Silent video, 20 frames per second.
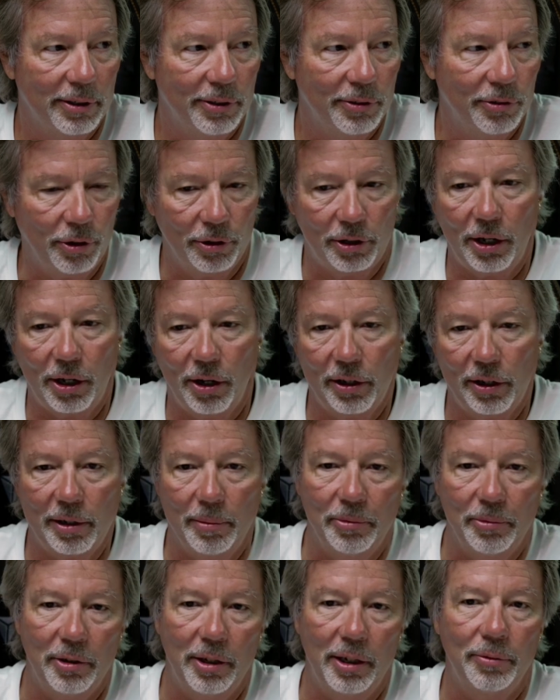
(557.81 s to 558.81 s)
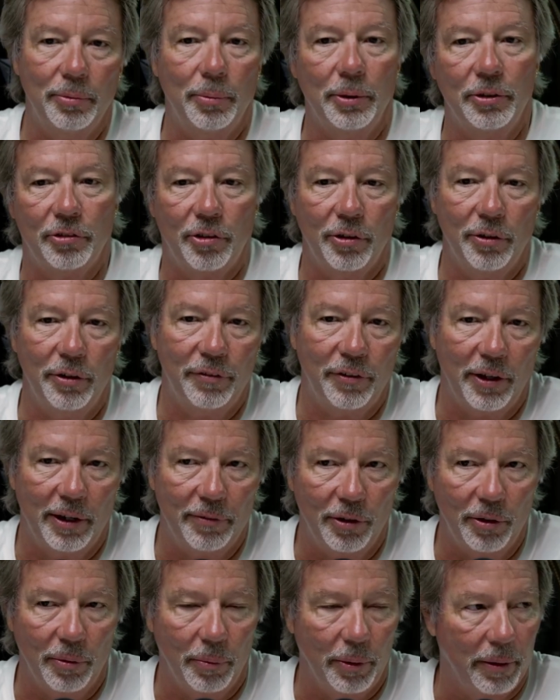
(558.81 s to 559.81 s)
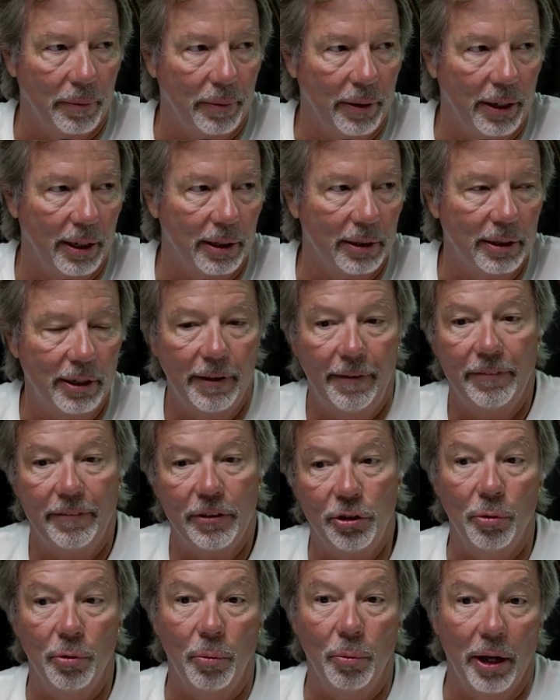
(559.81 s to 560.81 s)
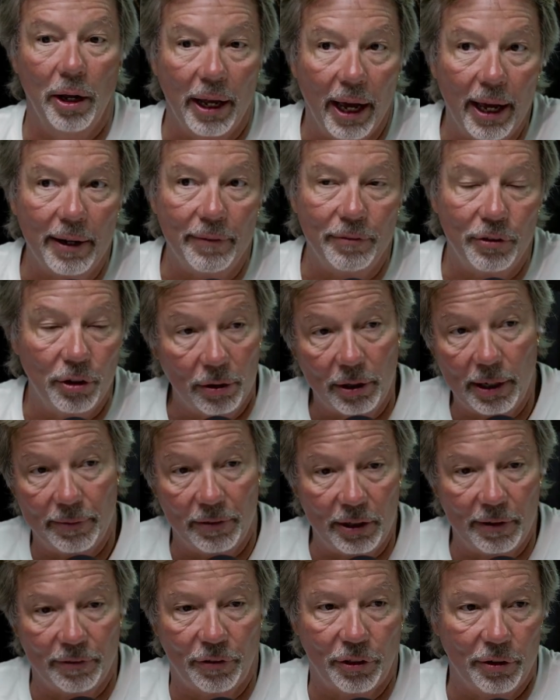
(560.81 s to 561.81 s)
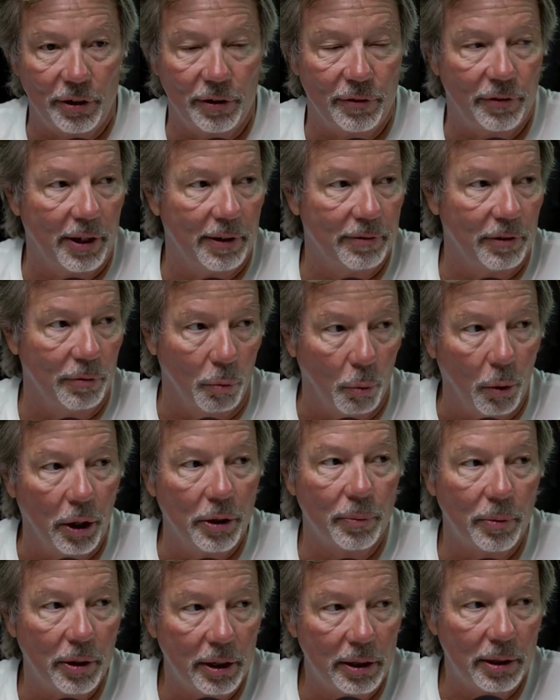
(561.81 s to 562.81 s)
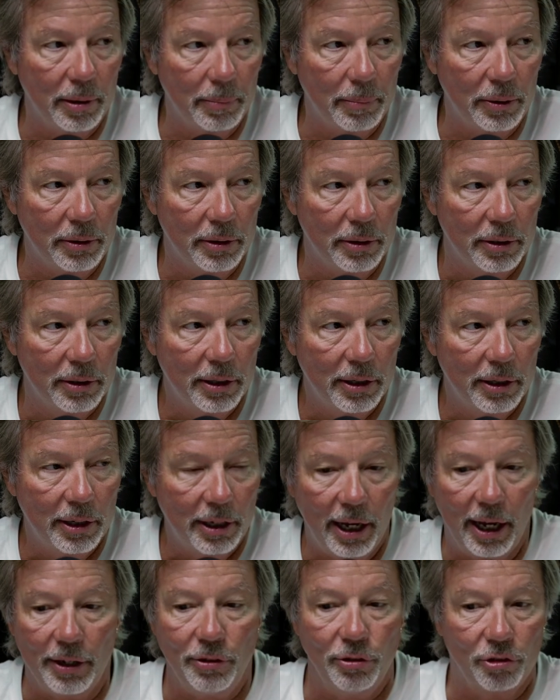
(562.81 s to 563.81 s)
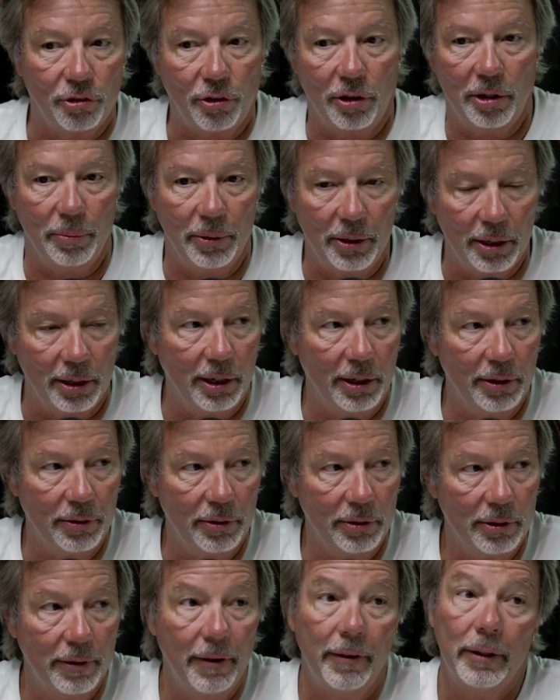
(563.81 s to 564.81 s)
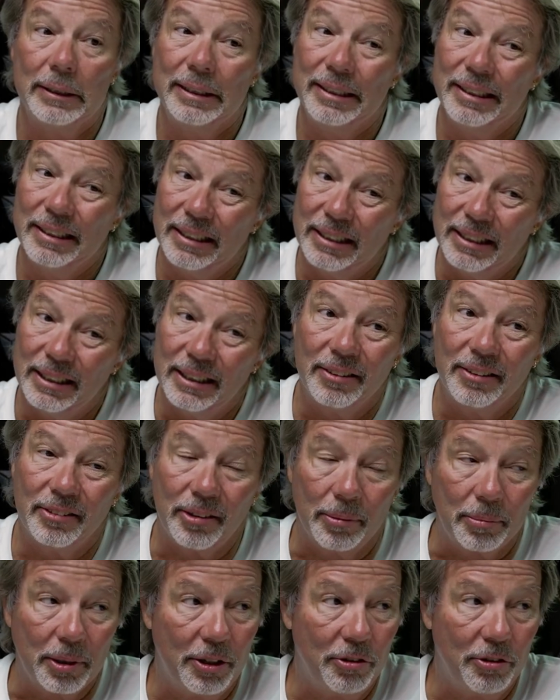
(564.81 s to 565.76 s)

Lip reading: So a car comes in and wants 35 all the way around. You run out of, you don't have enough 35 of one run number, and you start it with another. Sometimes